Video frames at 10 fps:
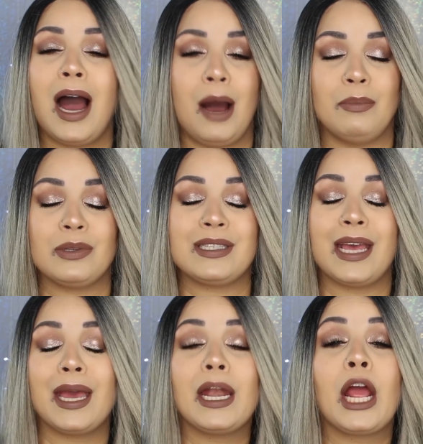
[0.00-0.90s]
I'm gonna
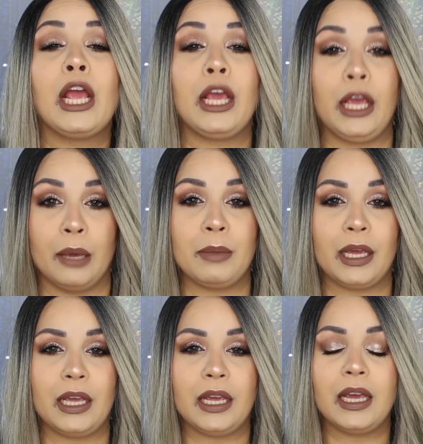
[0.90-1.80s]
say it,
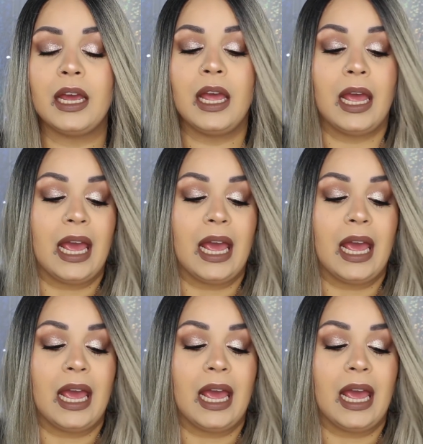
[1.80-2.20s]
gimmicky.